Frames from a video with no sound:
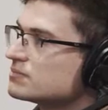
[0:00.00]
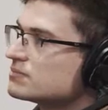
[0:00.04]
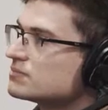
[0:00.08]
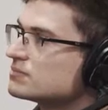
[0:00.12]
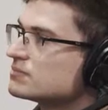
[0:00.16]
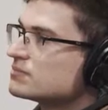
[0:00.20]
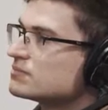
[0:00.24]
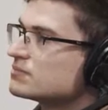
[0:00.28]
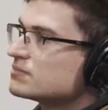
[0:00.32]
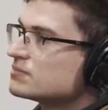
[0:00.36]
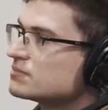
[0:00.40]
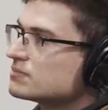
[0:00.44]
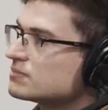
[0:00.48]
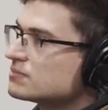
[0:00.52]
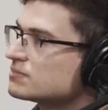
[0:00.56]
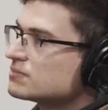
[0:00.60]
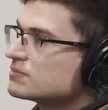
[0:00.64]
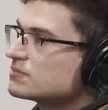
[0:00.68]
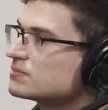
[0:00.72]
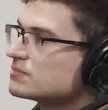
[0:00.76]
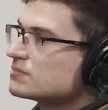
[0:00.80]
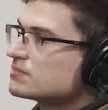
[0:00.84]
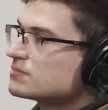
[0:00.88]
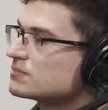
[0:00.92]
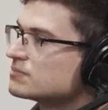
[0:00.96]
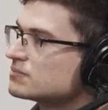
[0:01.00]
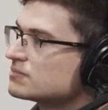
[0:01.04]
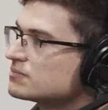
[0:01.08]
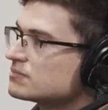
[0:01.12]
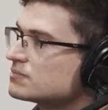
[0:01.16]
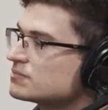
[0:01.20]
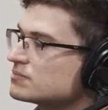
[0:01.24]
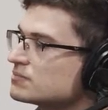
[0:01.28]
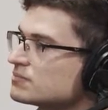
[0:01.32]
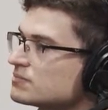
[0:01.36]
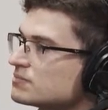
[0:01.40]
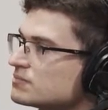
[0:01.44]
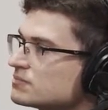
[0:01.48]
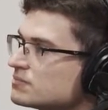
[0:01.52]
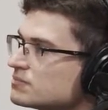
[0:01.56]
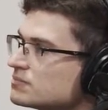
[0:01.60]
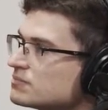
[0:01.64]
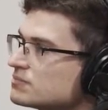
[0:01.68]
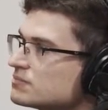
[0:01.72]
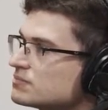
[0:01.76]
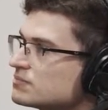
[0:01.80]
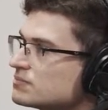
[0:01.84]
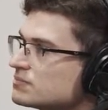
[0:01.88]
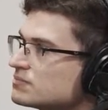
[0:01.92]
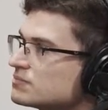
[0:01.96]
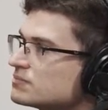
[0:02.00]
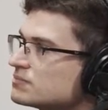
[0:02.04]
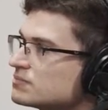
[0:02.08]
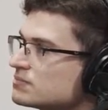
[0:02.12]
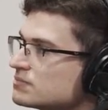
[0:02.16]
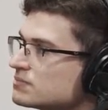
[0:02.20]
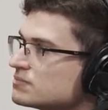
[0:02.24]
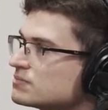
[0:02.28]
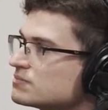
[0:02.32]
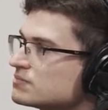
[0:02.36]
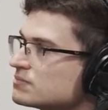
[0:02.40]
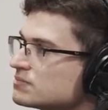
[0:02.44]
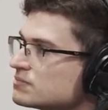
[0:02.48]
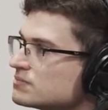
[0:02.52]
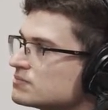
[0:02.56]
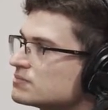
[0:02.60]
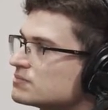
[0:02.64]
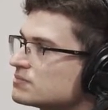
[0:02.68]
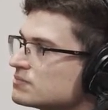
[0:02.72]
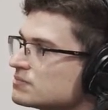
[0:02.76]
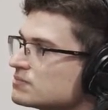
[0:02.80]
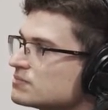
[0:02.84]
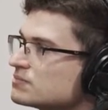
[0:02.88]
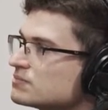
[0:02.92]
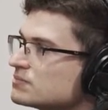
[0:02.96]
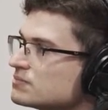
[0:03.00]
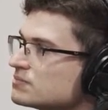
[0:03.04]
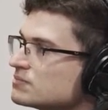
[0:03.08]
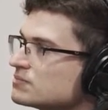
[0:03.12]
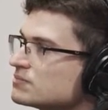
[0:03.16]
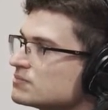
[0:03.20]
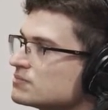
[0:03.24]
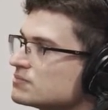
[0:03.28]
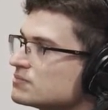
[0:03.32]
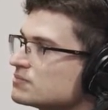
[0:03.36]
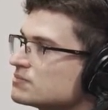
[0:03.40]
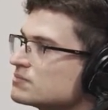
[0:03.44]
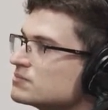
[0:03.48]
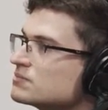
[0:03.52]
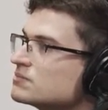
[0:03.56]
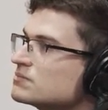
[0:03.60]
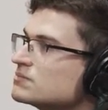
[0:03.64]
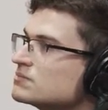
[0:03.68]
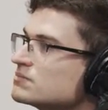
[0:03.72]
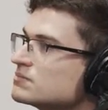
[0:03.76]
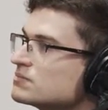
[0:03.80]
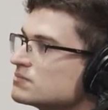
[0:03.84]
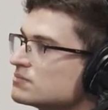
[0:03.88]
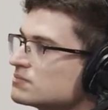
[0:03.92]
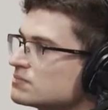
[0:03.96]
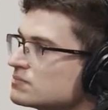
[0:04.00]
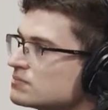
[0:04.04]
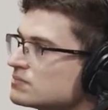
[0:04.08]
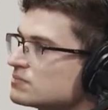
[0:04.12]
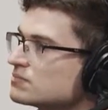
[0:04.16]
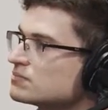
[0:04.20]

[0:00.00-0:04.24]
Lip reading: No words are spoken by the person on screen.